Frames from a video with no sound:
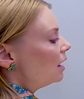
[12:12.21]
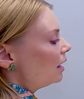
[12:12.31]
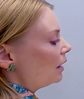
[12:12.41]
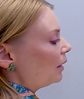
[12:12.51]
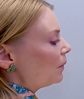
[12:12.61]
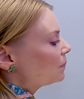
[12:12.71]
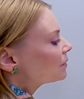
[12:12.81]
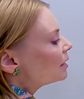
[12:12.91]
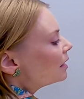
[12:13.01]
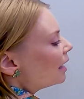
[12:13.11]

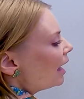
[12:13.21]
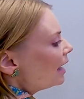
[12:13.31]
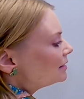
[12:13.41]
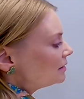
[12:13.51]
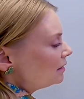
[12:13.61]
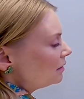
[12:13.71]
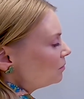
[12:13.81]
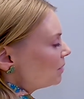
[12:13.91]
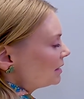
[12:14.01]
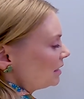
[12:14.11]
And
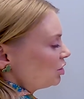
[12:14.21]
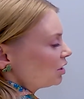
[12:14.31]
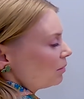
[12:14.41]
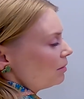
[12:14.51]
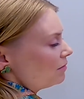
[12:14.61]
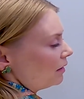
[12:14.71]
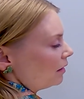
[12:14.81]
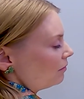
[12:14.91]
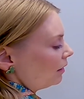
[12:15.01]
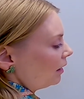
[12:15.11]
meditation can be
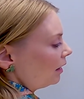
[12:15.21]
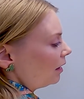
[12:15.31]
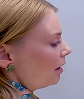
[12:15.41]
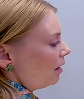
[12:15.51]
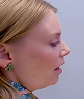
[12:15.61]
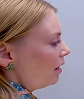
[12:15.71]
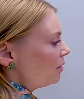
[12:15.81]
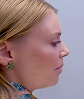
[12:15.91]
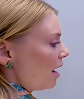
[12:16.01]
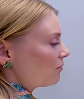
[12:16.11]
very, very
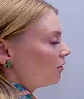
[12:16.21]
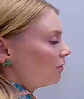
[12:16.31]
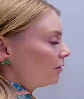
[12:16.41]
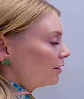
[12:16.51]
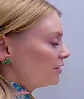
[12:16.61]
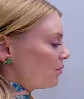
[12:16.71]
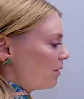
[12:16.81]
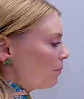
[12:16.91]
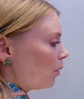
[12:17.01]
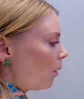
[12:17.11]
impactful for some
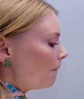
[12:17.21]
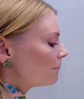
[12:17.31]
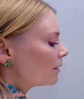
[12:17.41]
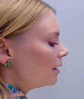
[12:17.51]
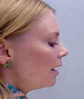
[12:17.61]
people.